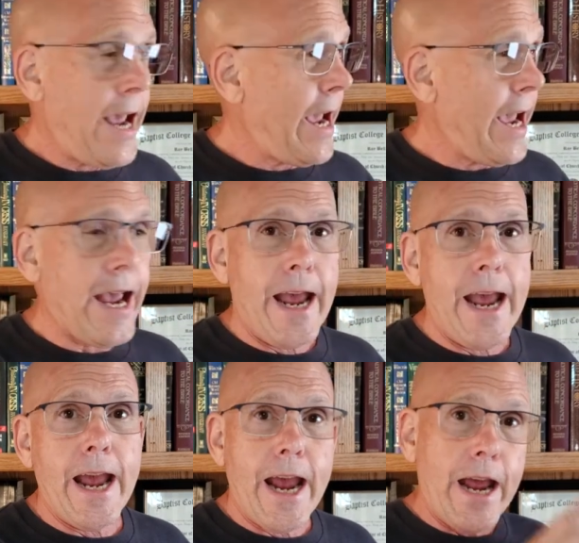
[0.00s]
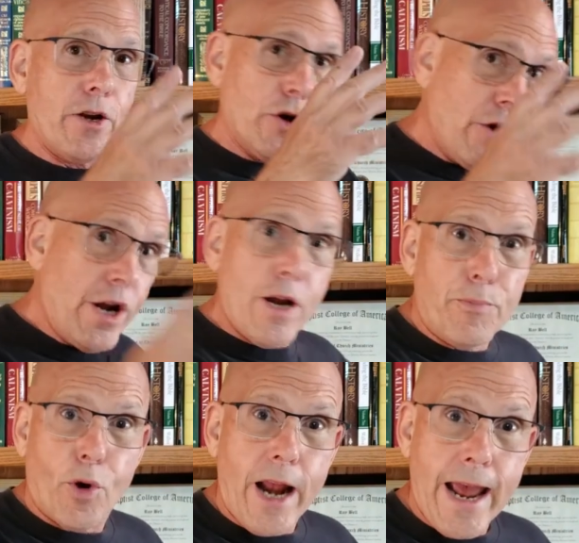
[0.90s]
and, and, and you
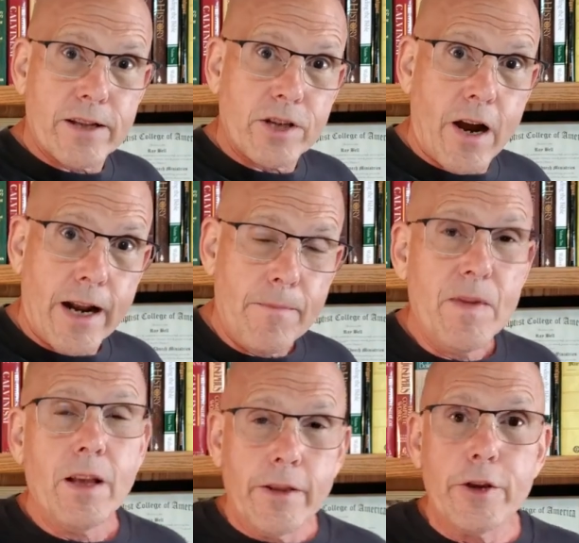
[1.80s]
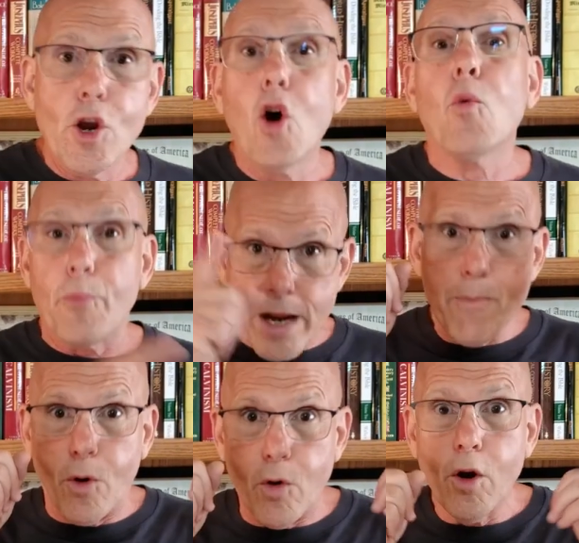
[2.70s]
didn't put hands on him, then your own
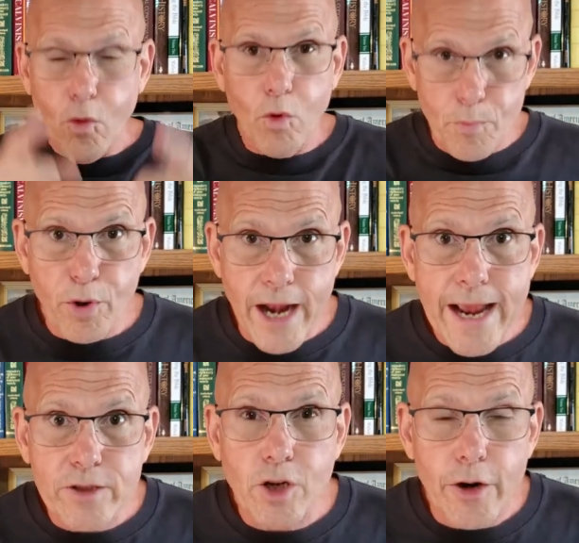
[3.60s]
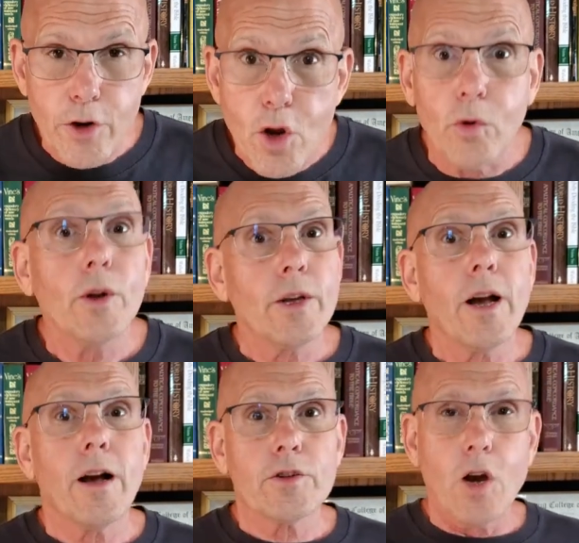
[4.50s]
people would put hands on you.
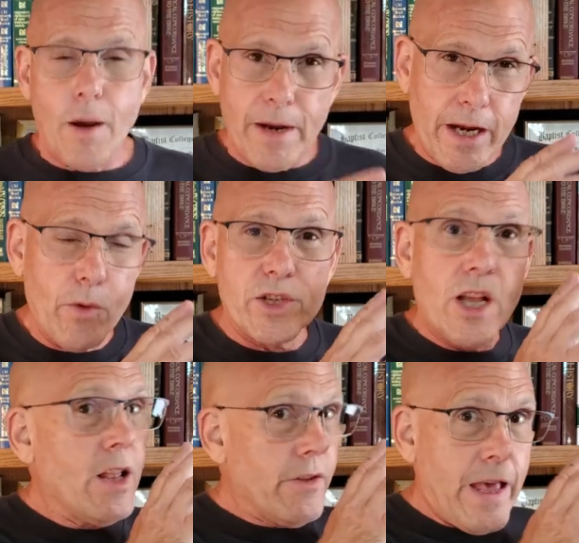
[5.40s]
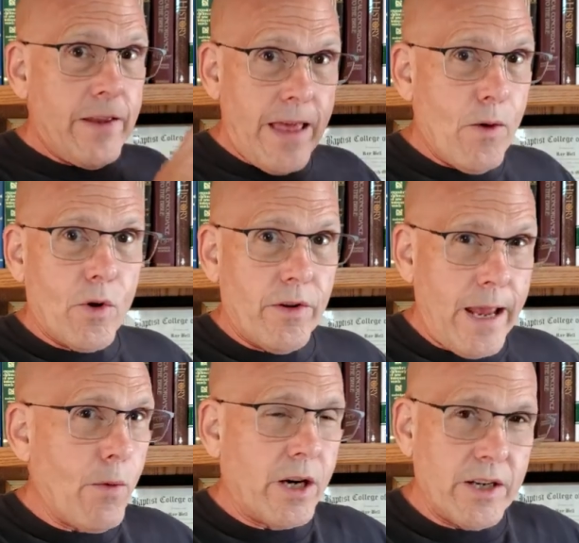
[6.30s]
Uh, so I mean, it was they, they were
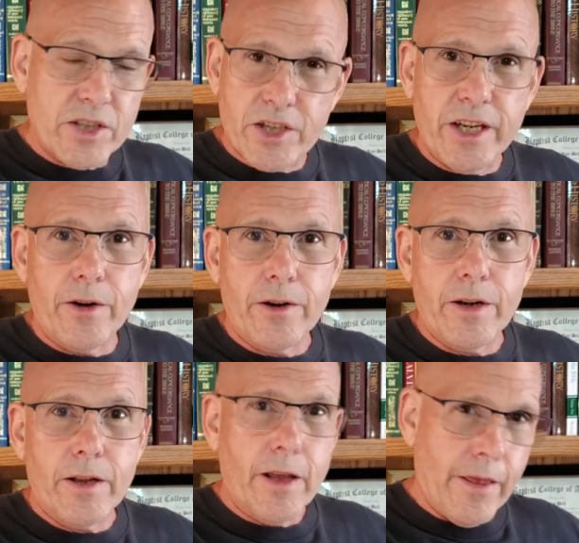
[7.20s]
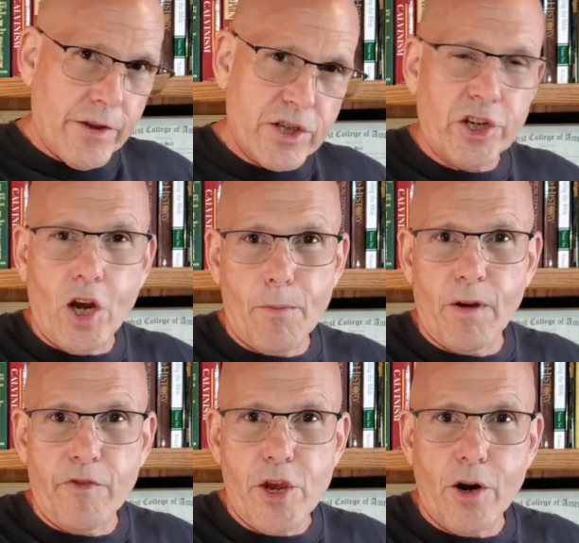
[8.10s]
they were considered the
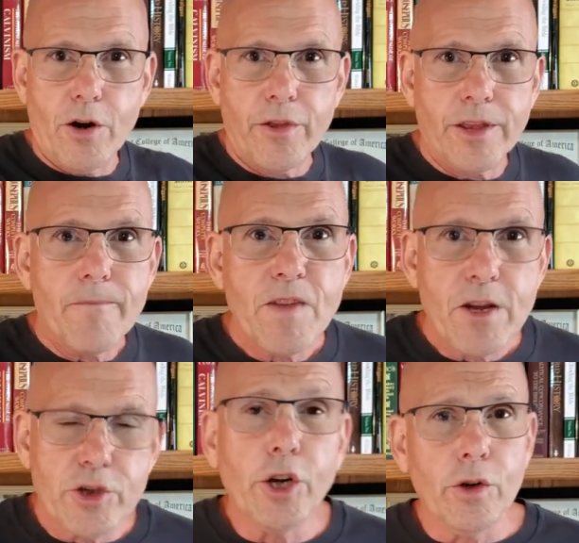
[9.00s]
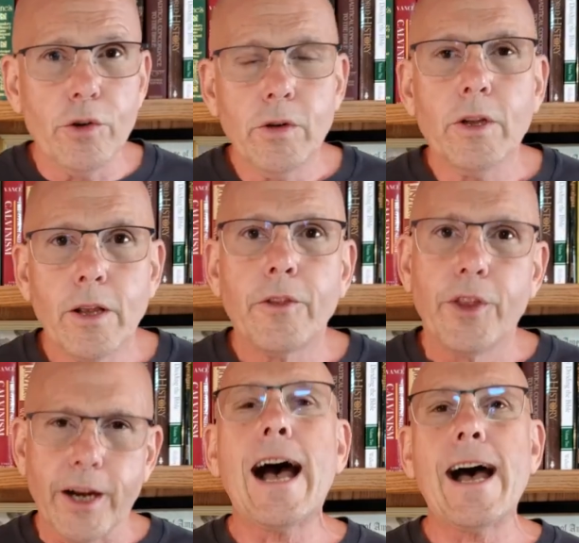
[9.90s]
scum of the earth. Two,
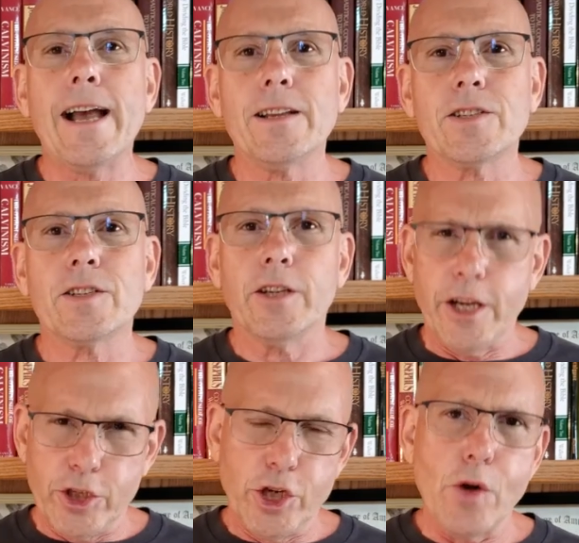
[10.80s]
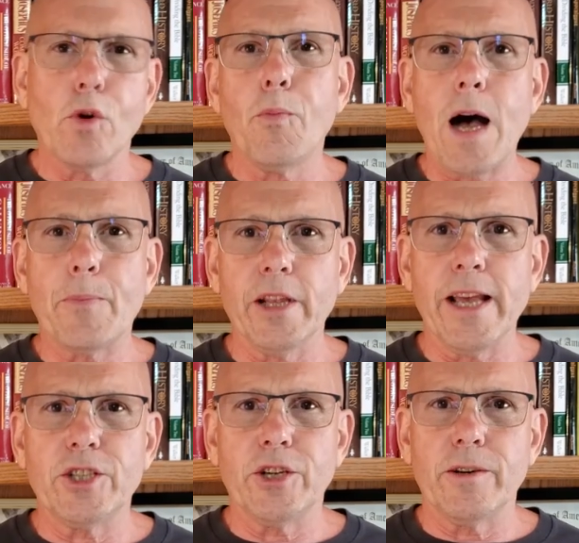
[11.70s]
the guys in general
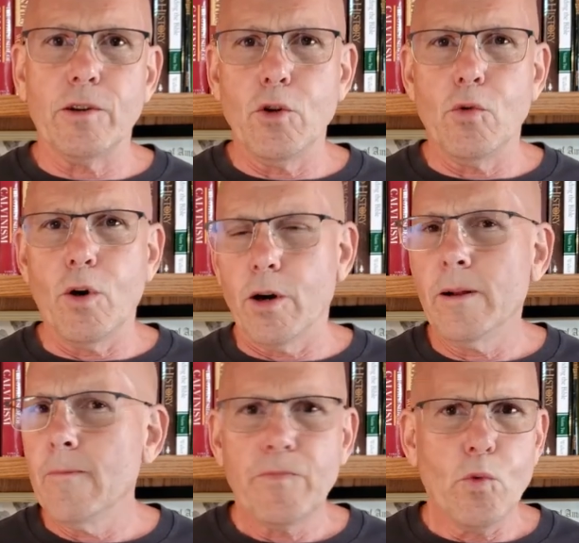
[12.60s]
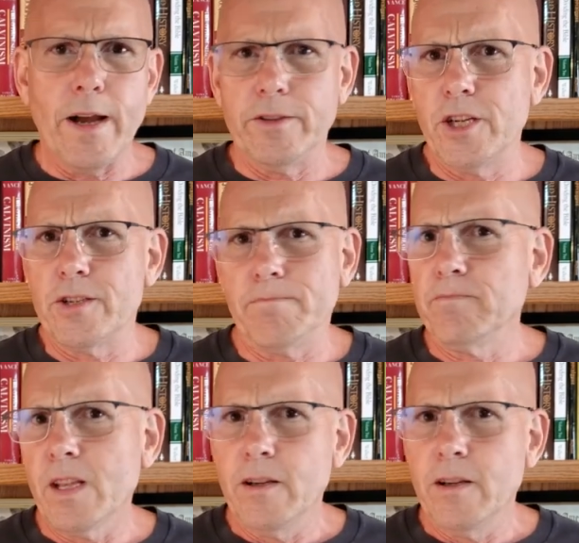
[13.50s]
population who were what just